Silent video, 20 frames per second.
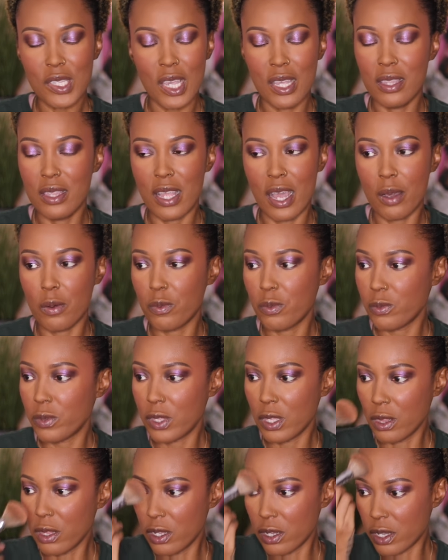not
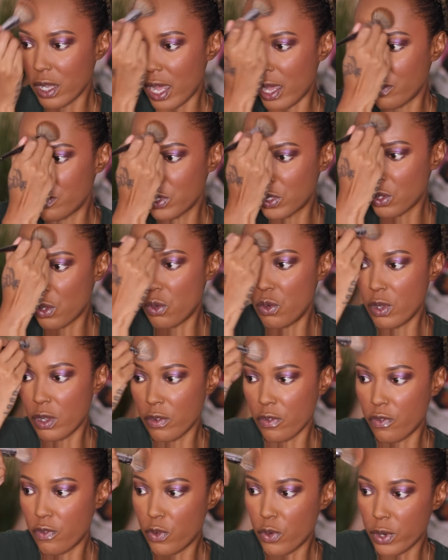the look I was
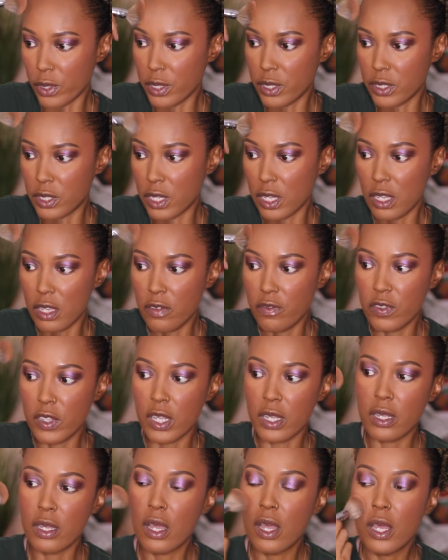going for this
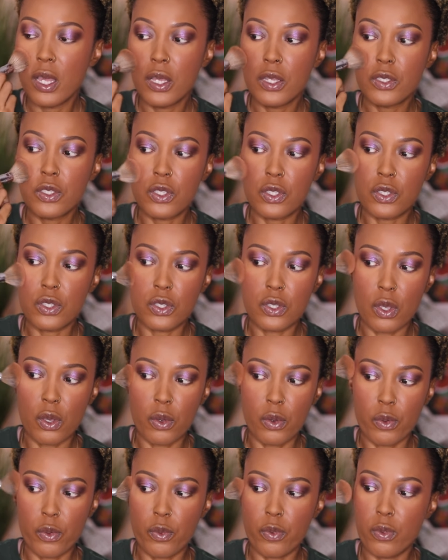evening.
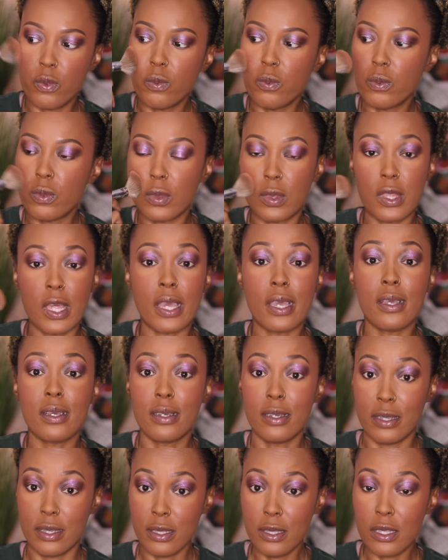So Thank
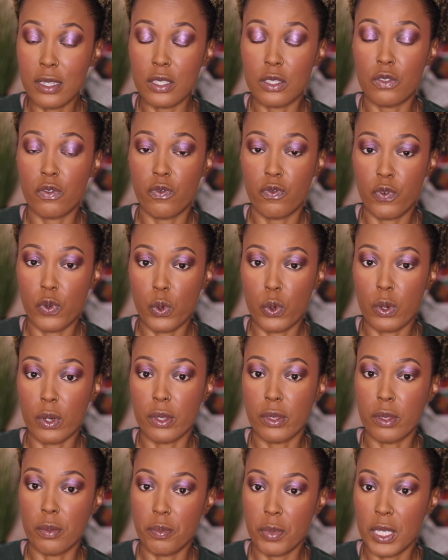goodness for
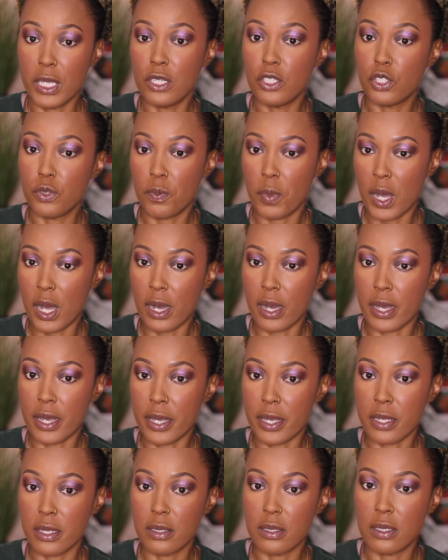the peach
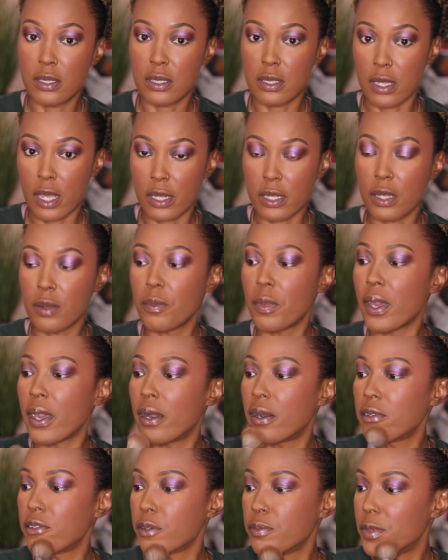pie setting
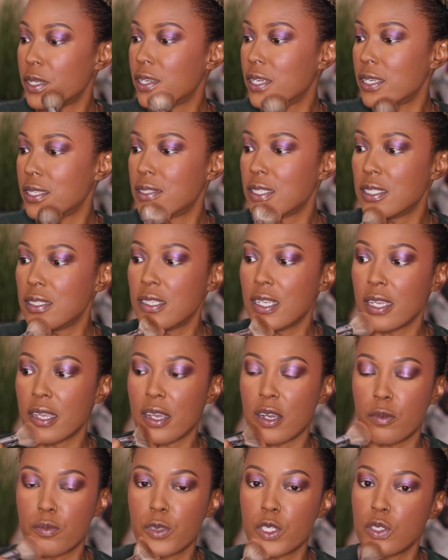powder because it did
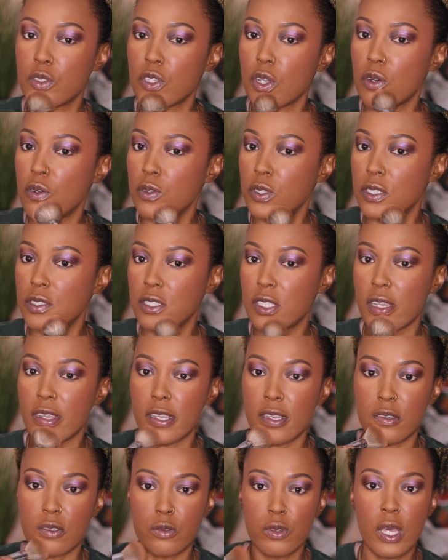help to tone it
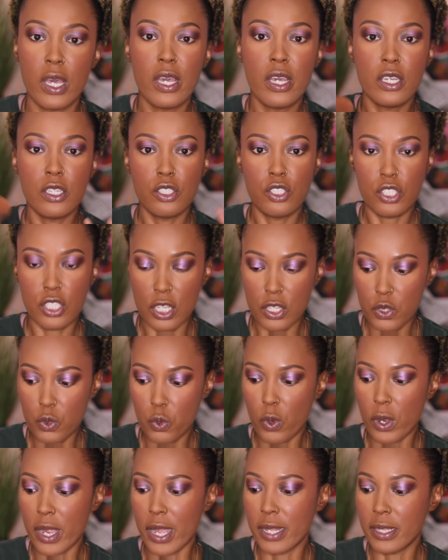down just
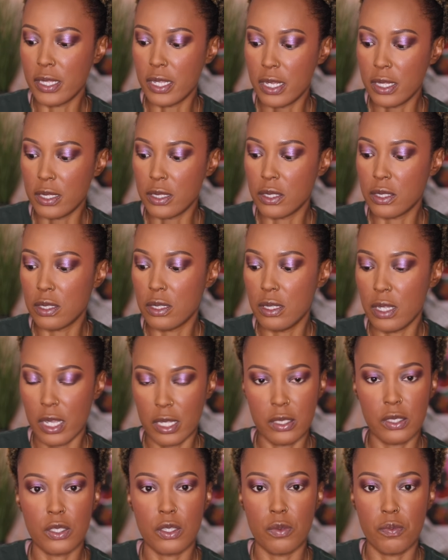where I needed
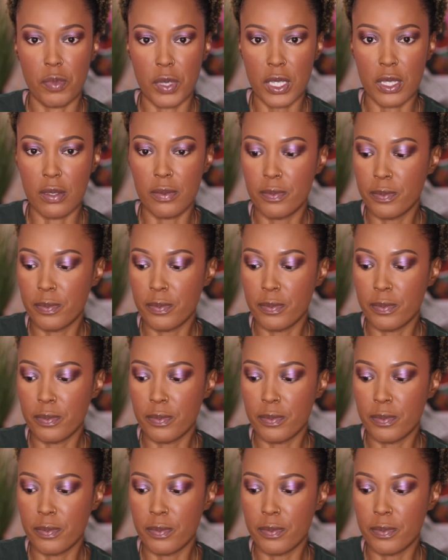it to be.